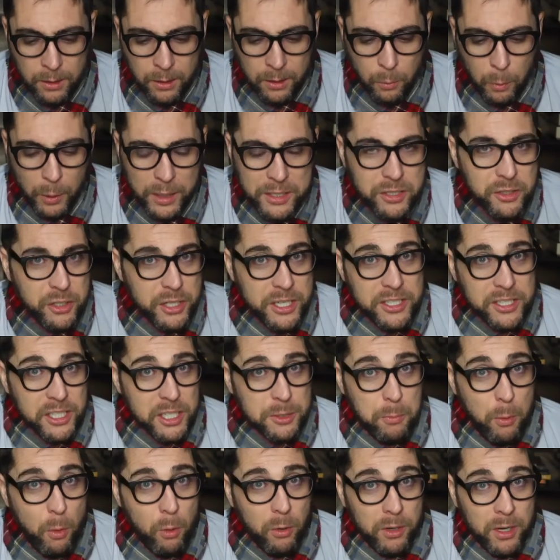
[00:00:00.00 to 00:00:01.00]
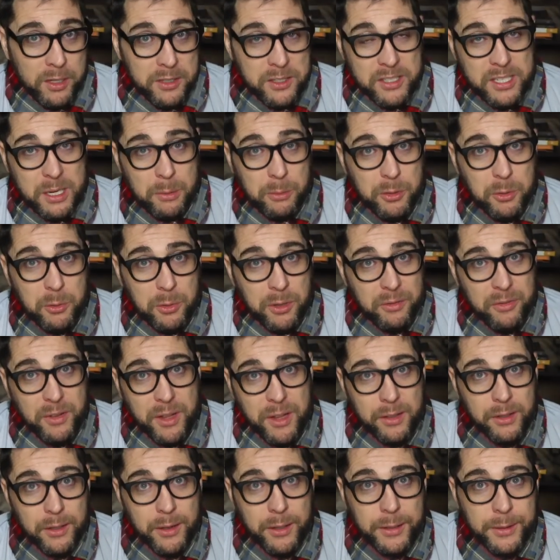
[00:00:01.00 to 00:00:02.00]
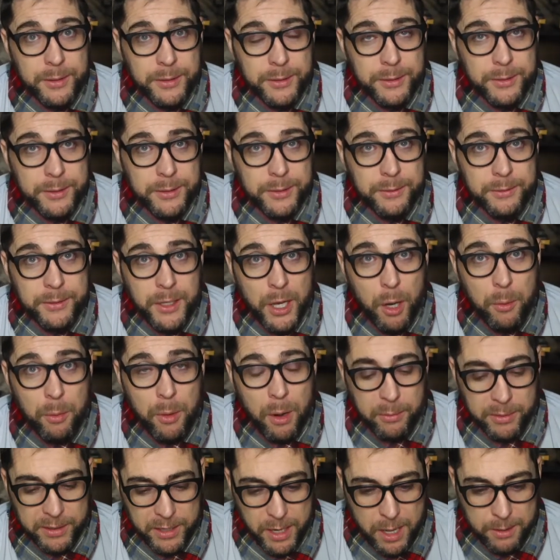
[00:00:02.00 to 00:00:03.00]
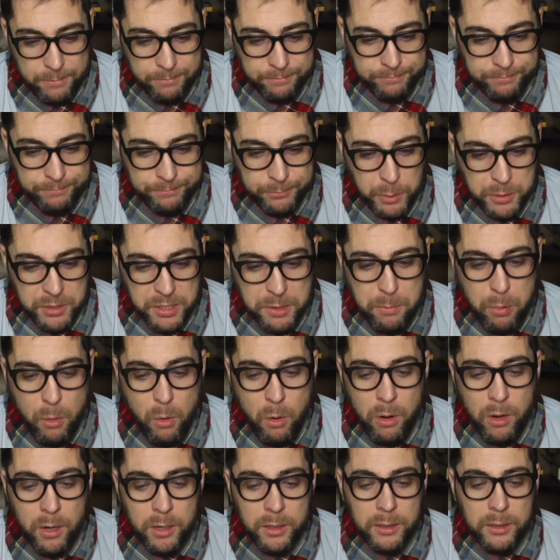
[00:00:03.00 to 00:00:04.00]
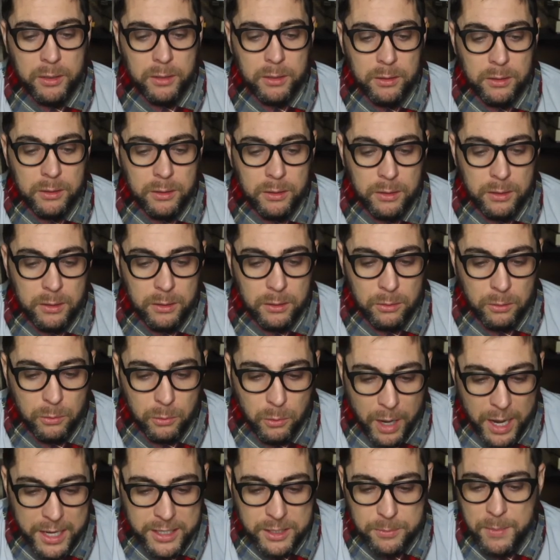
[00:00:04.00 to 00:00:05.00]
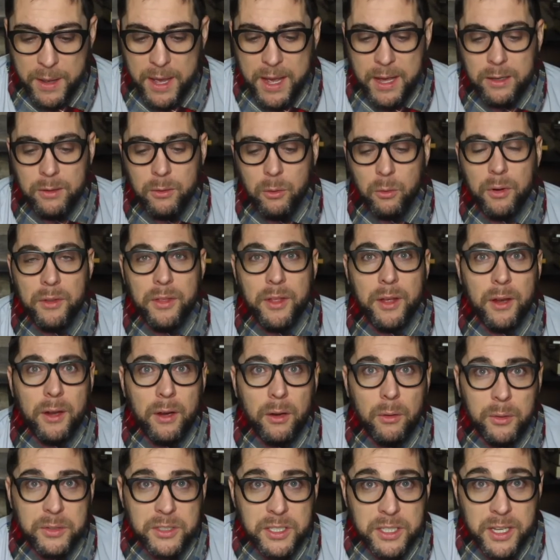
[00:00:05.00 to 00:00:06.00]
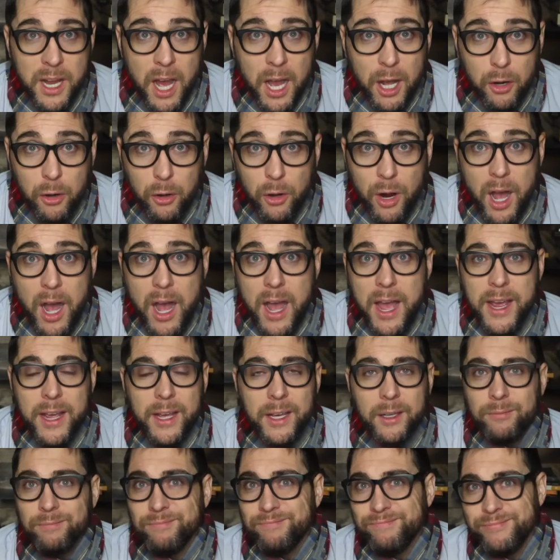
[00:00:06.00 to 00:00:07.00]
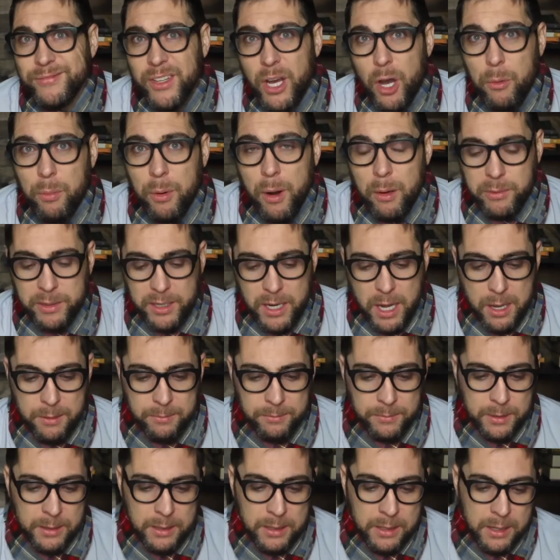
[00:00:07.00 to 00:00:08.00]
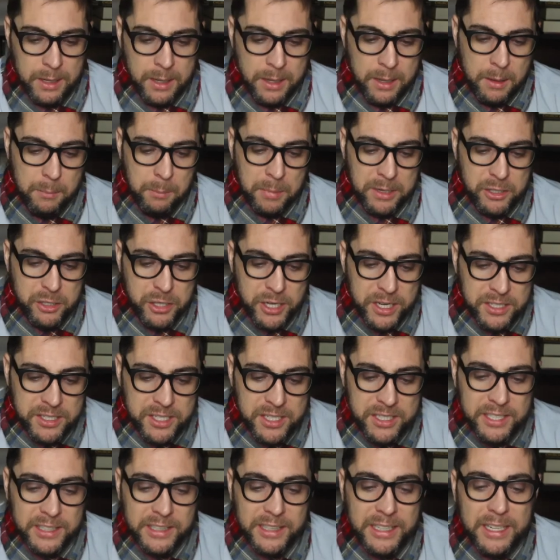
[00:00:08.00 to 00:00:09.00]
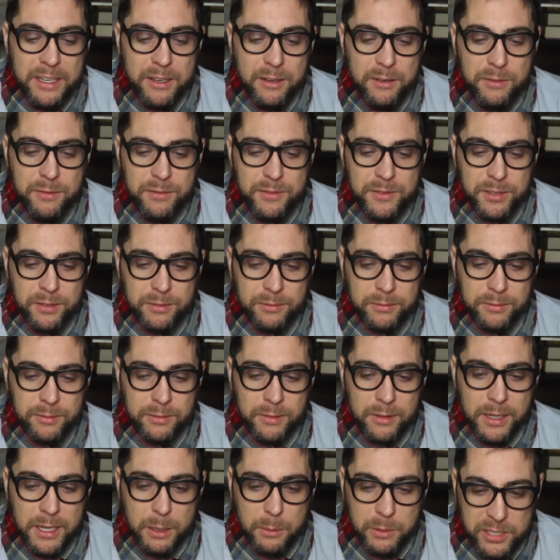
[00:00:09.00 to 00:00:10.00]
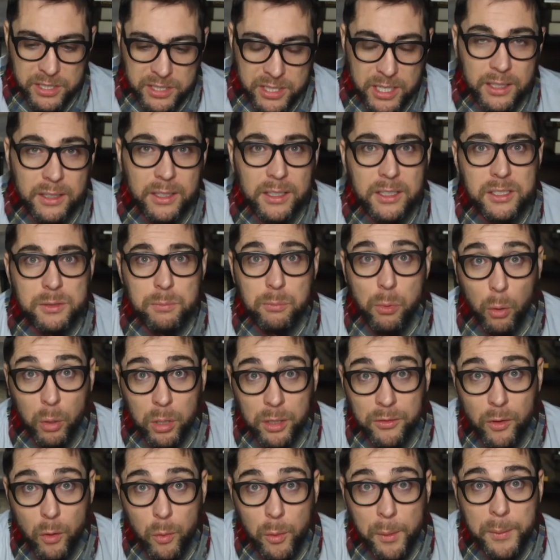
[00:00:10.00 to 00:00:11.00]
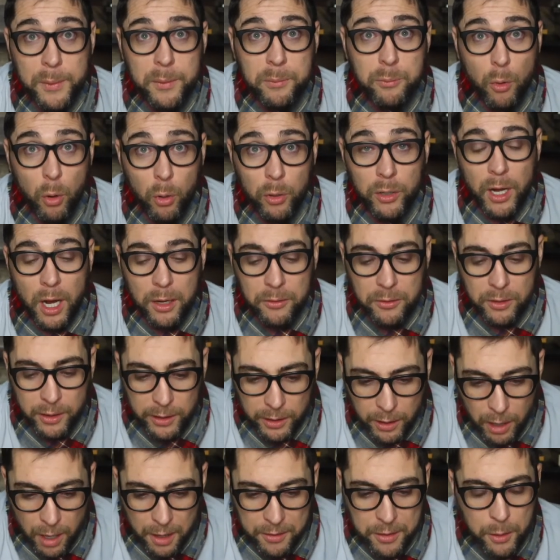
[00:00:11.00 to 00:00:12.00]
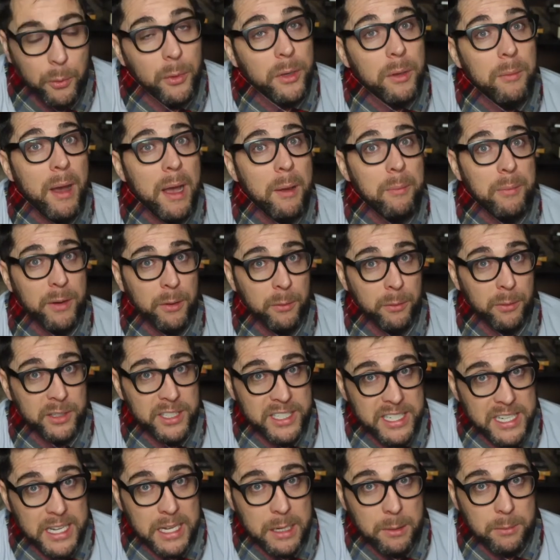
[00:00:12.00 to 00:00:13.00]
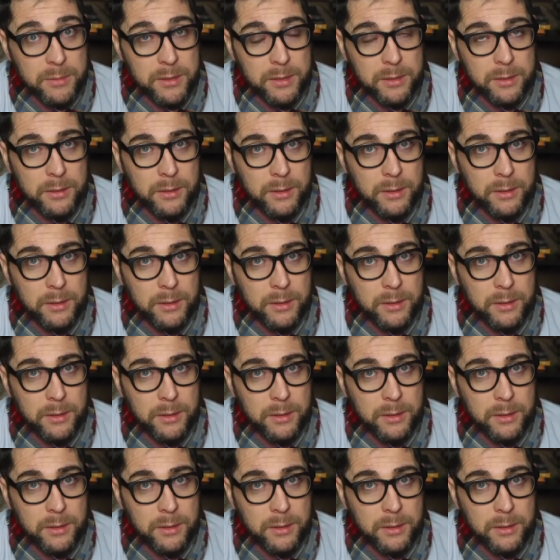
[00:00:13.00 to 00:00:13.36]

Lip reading: was Jesus born on December 25th? No, probably not. Was he born wise men? Was he not crying? No, probably not. But Jesus lived. He was sinless, born of a woman, born under the law, that we might be redeemed